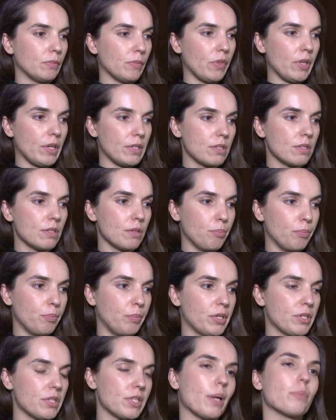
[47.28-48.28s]
this
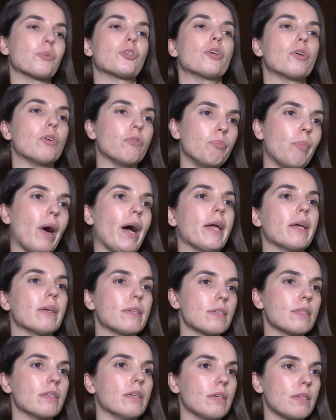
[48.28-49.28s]
perception of
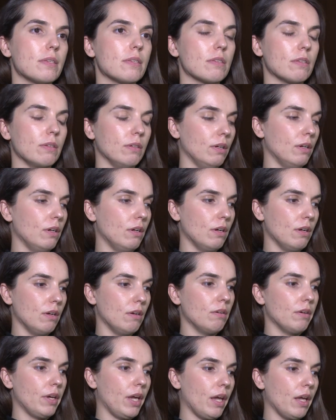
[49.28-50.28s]
biasness
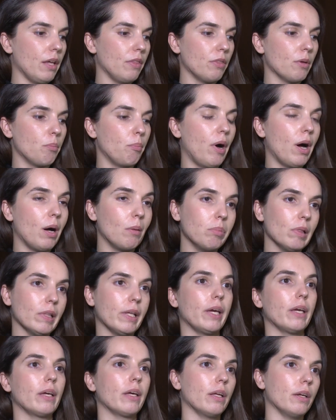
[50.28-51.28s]
in the
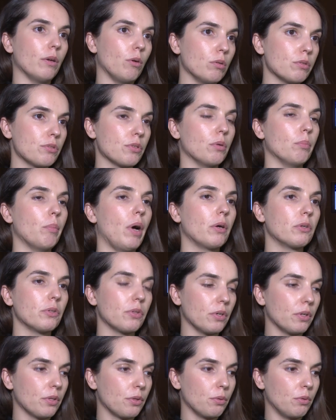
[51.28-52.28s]
public and also among
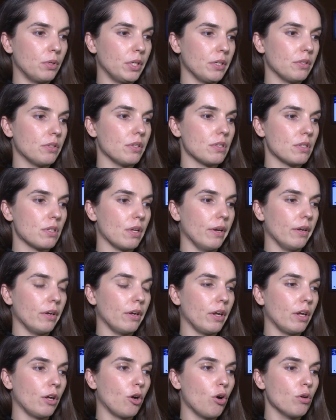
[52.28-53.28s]
the authorities
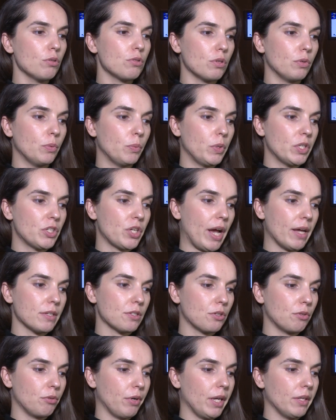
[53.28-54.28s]
in Kosovo, which
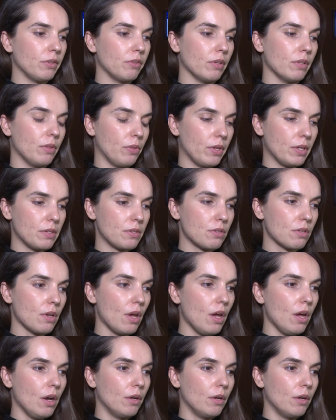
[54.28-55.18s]
has created this